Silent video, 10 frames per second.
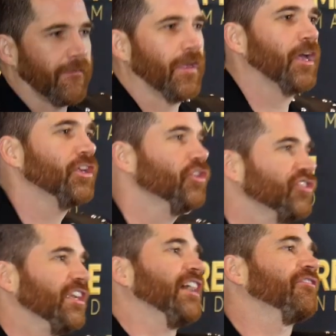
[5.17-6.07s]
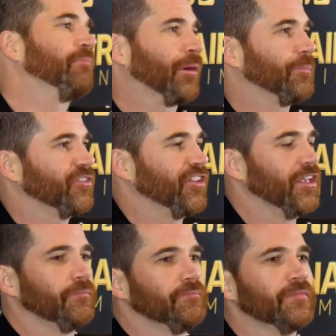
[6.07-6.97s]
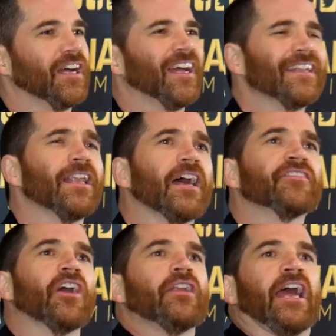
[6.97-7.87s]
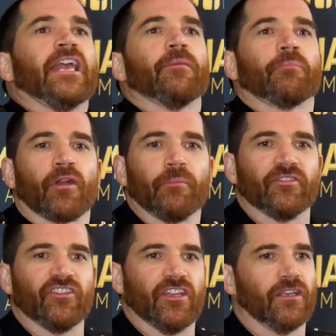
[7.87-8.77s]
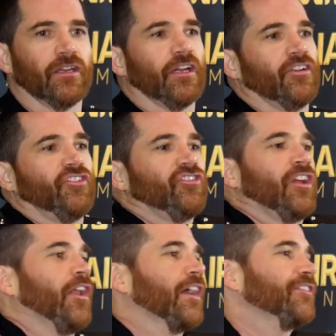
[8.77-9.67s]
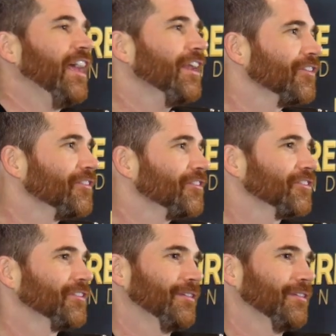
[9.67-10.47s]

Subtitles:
I used to love property. I don't hate property. I just don't like tenants.